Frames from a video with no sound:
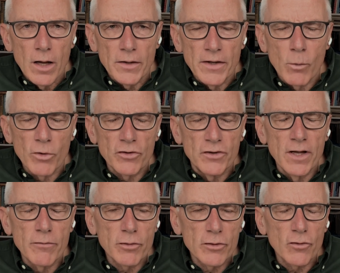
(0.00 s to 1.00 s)
there was a
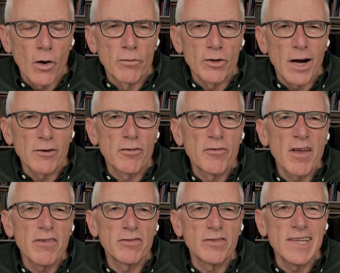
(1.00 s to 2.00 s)
difference of around
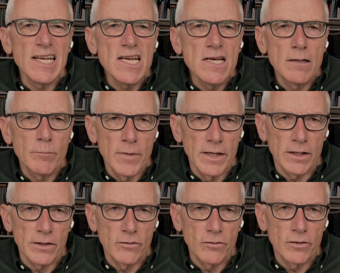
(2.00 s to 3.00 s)
15
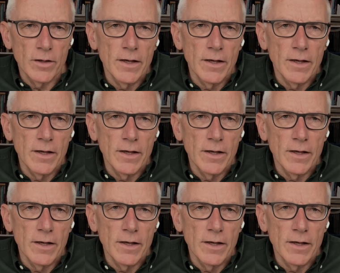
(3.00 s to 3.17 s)
minutes.